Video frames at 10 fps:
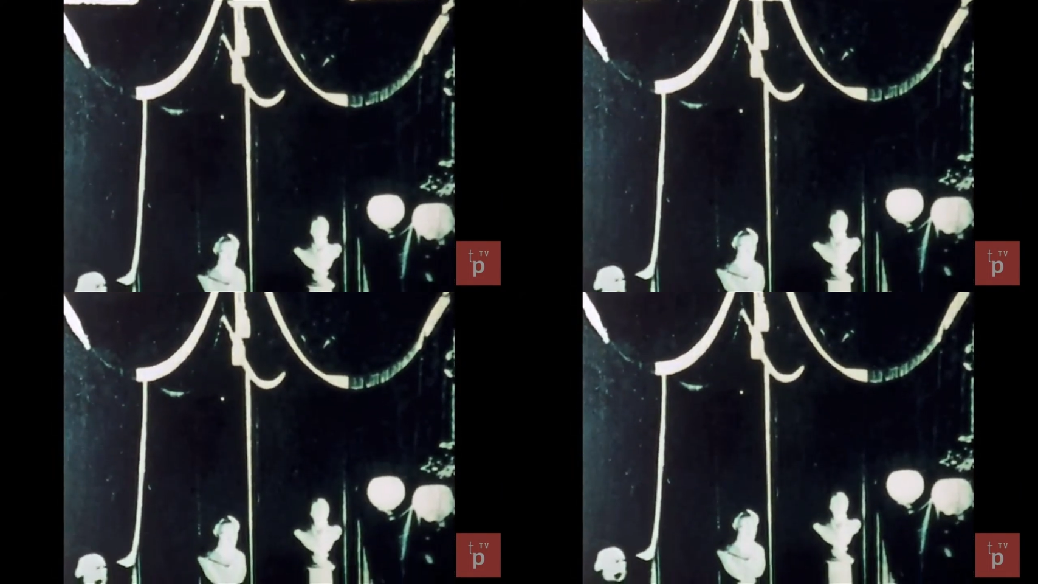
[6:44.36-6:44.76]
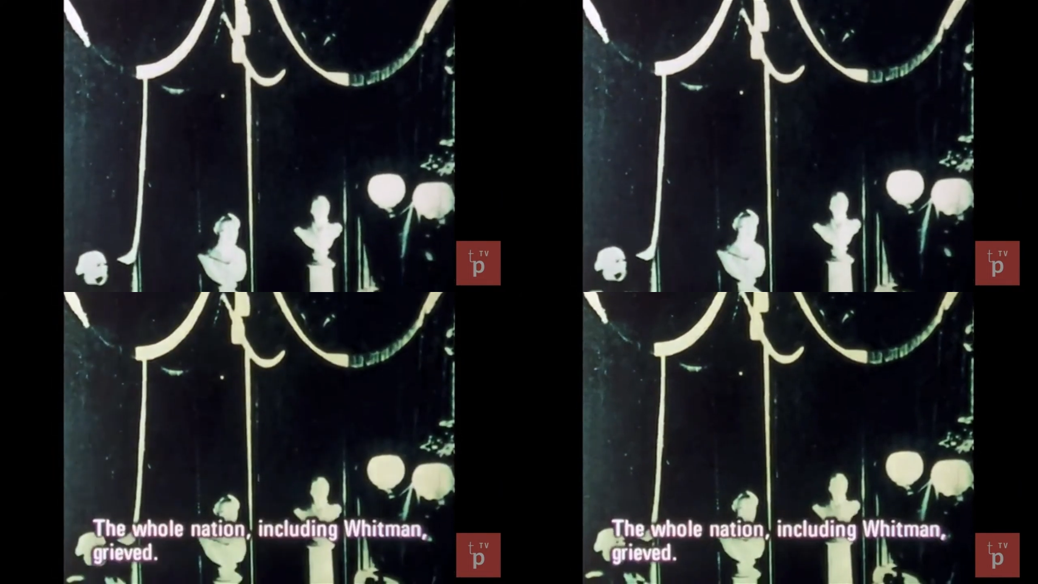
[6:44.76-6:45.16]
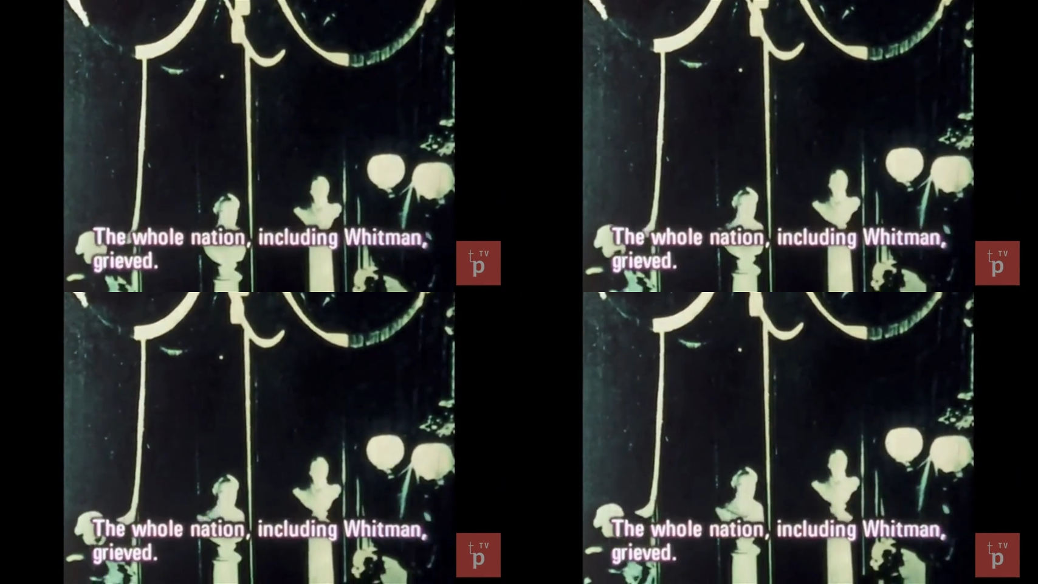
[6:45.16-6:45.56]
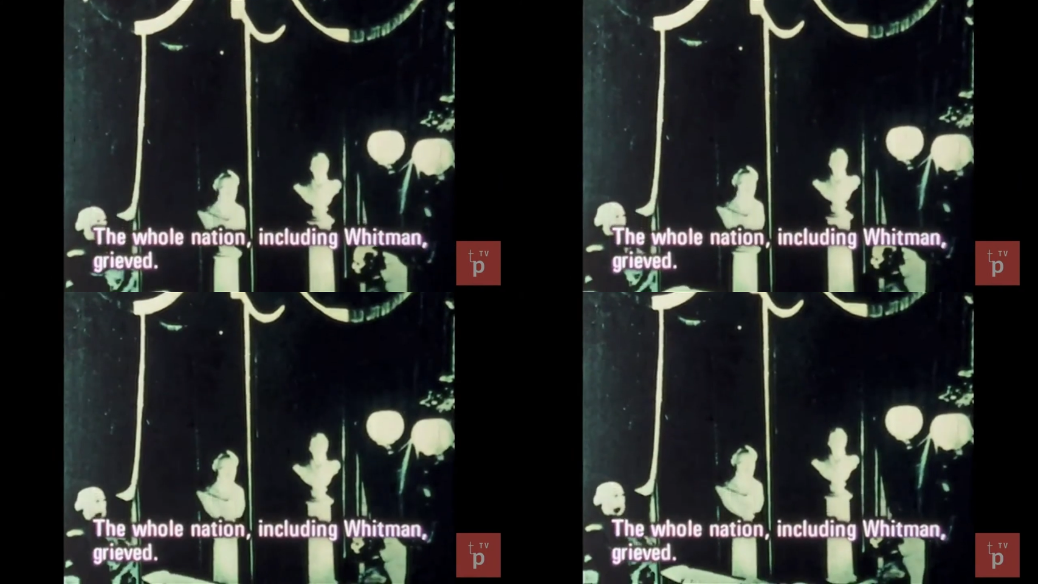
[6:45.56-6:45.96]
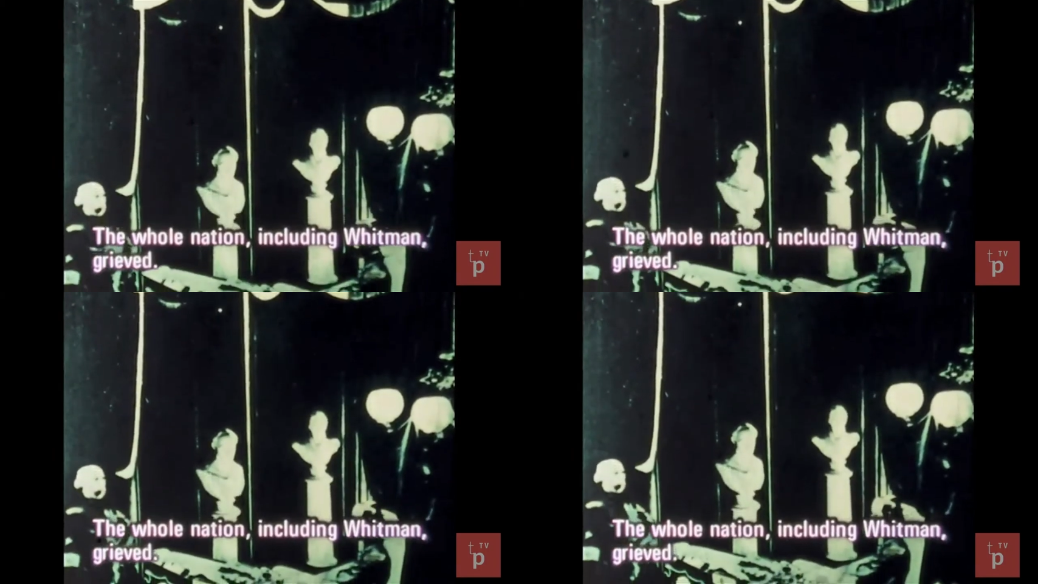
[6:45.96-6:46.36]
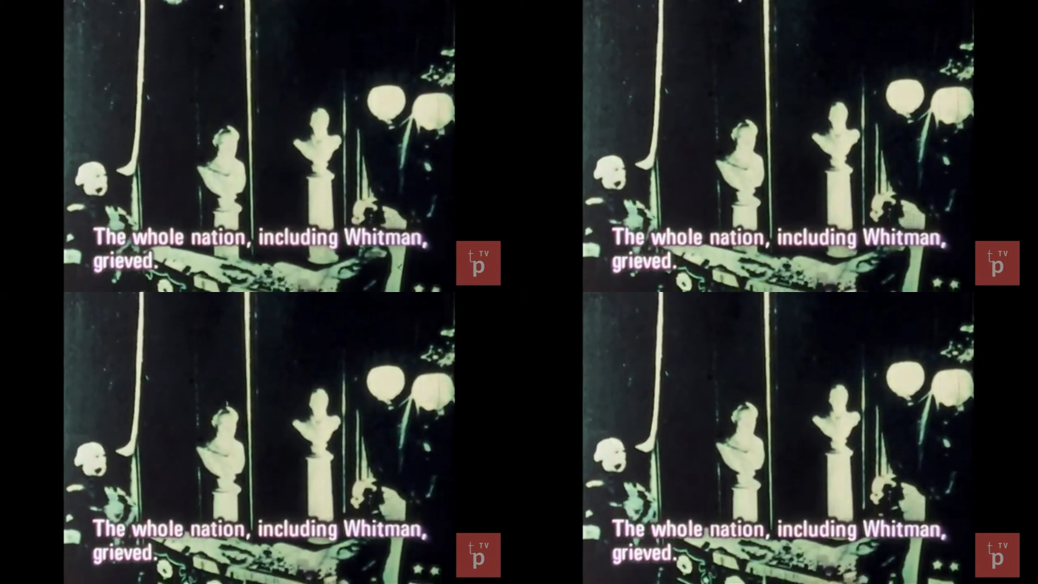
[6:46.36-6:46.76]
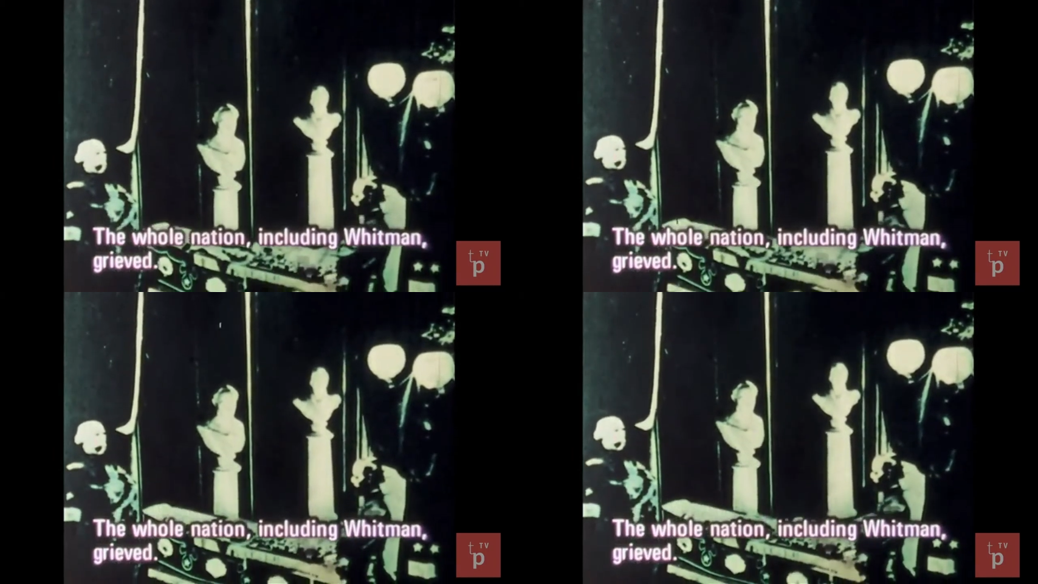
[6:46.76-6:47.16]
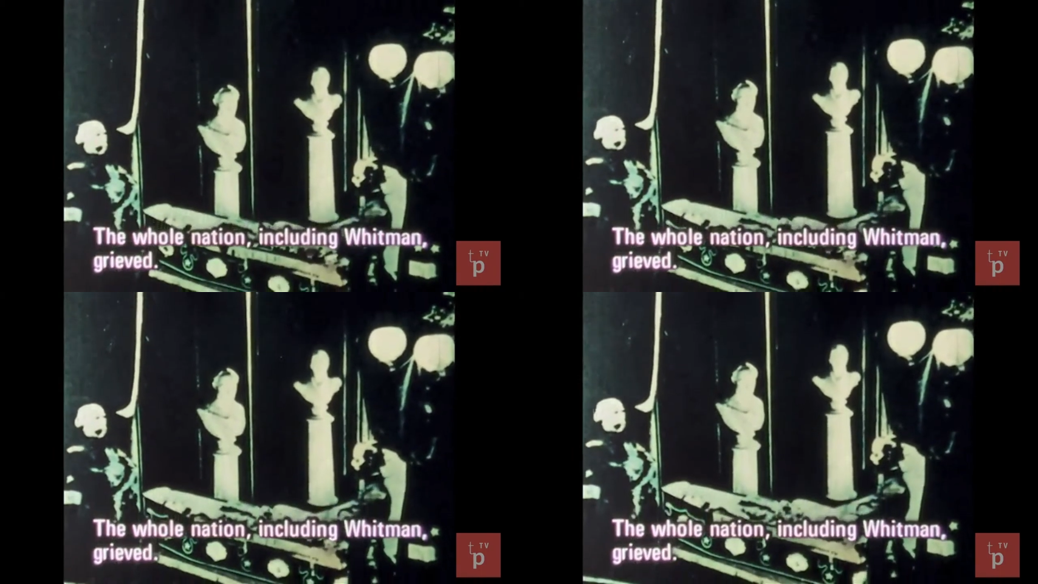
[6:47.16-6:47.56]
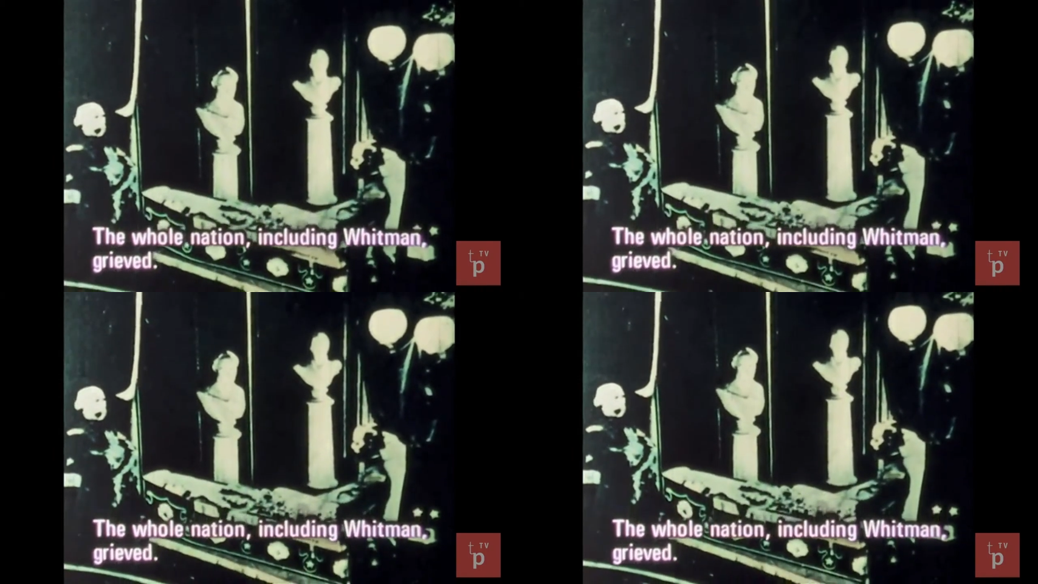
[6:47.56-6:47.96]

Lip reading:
[unreadable: no face in view]